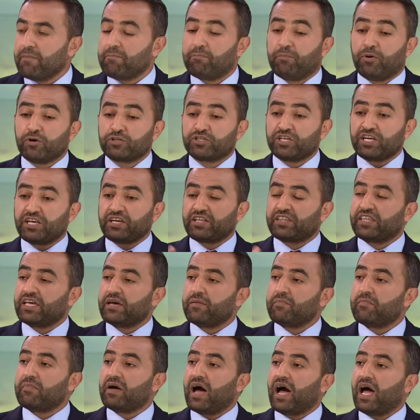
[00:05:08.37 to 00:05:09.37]
putting
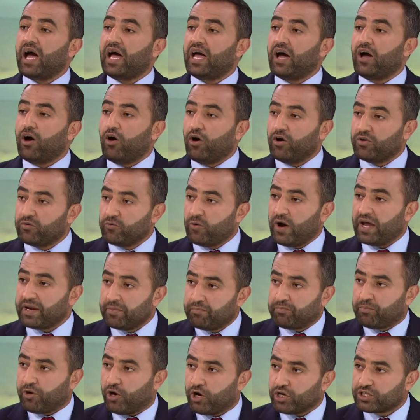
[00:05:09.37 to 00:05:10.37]
them on one
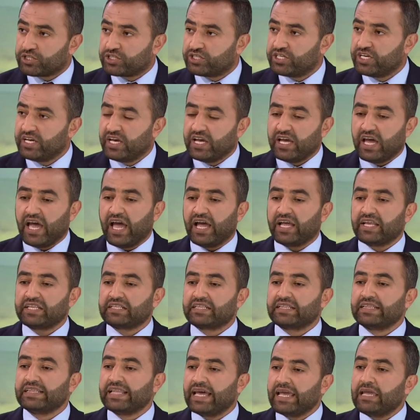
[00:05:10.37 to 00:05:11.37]
pot
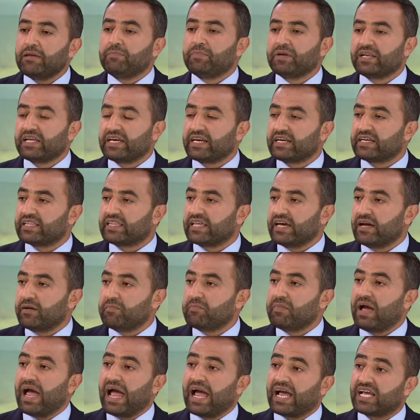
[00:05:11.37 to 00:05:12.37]
and labeling
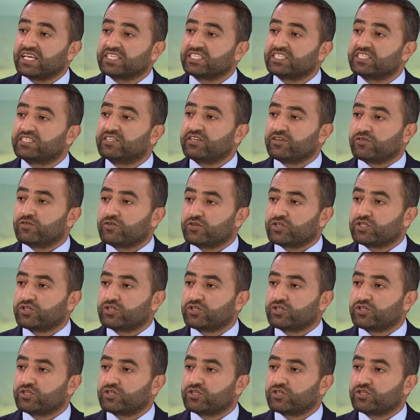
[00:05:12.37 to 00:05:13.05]
them as terrorist